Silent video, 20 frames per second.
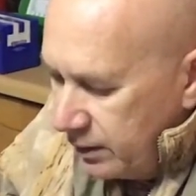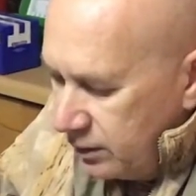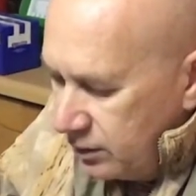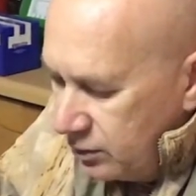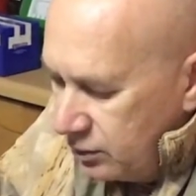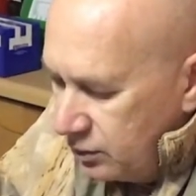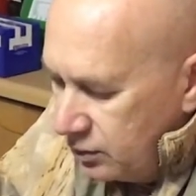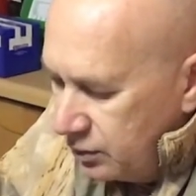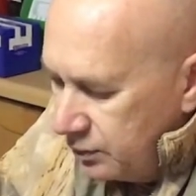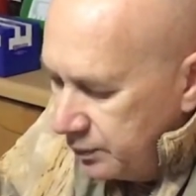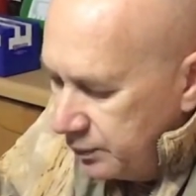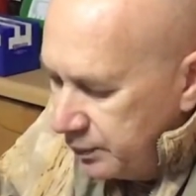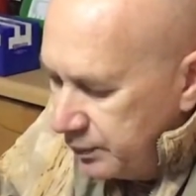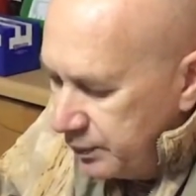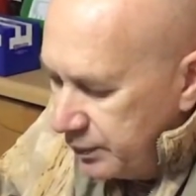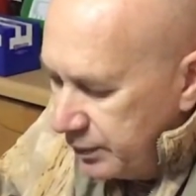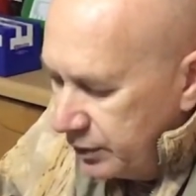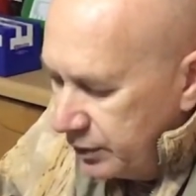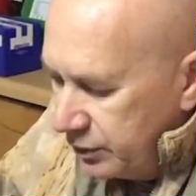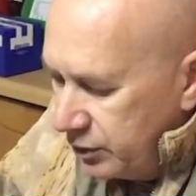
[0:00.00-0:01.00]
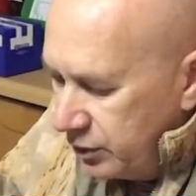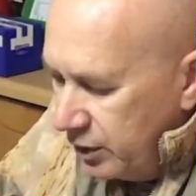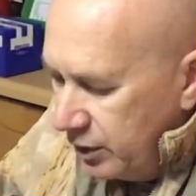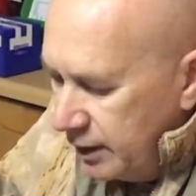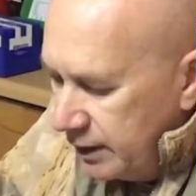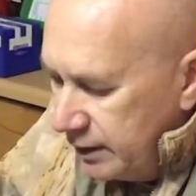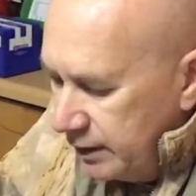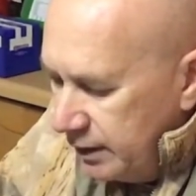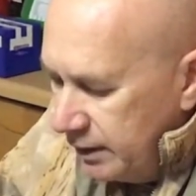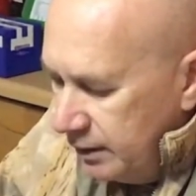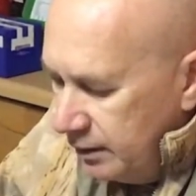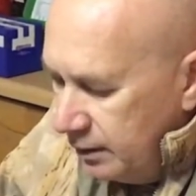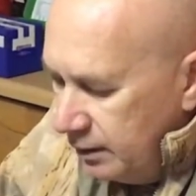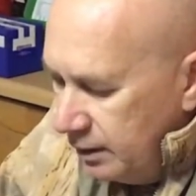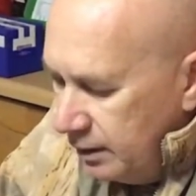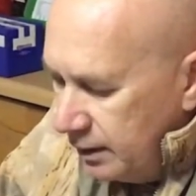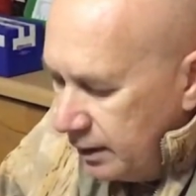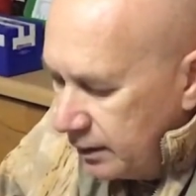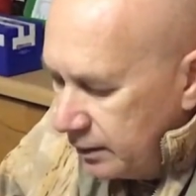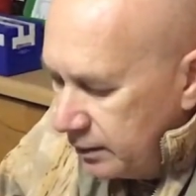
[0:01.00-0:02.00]
You turn it
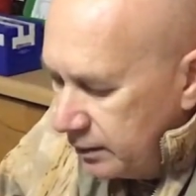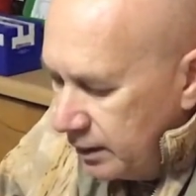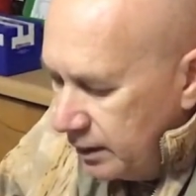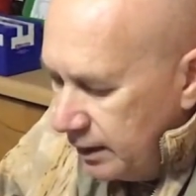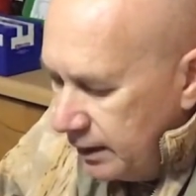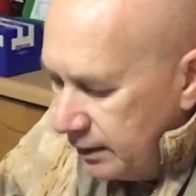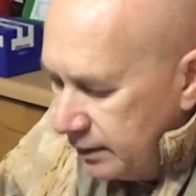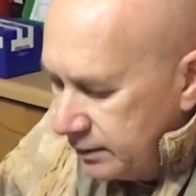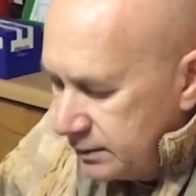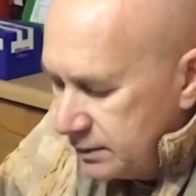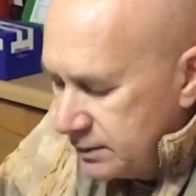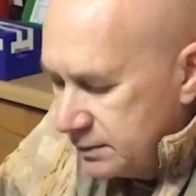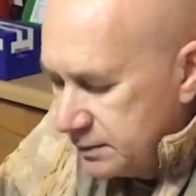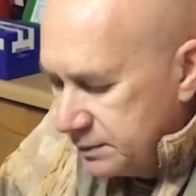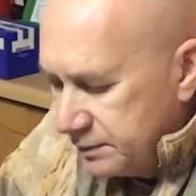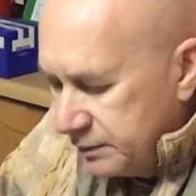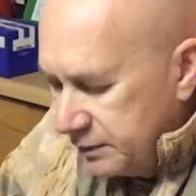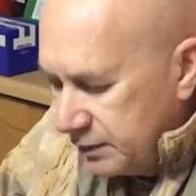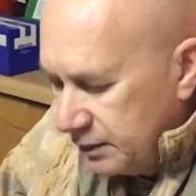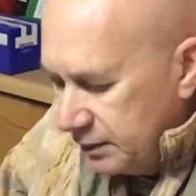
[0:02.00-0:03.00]
in until it's